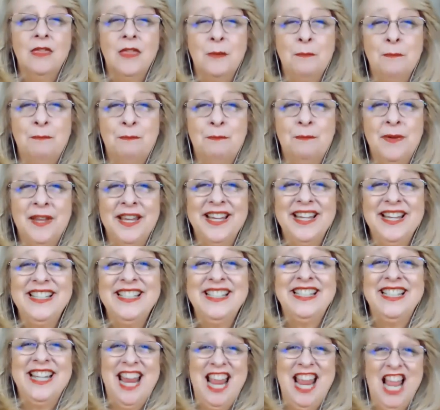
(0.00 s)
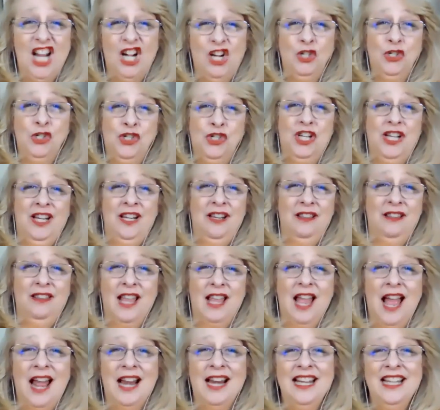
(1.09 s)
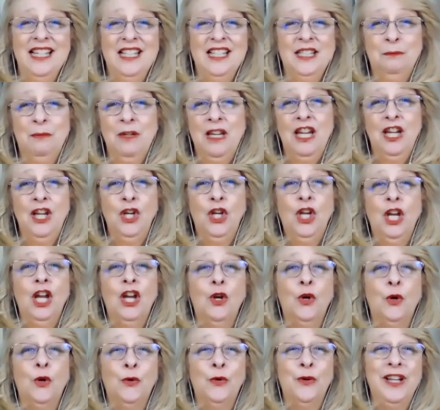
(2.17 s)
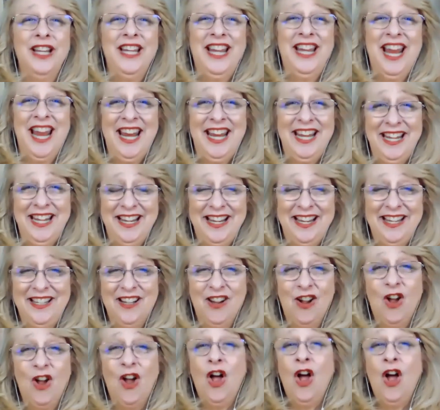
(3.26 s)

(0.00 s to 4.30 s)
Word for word: The biggest energy that is being created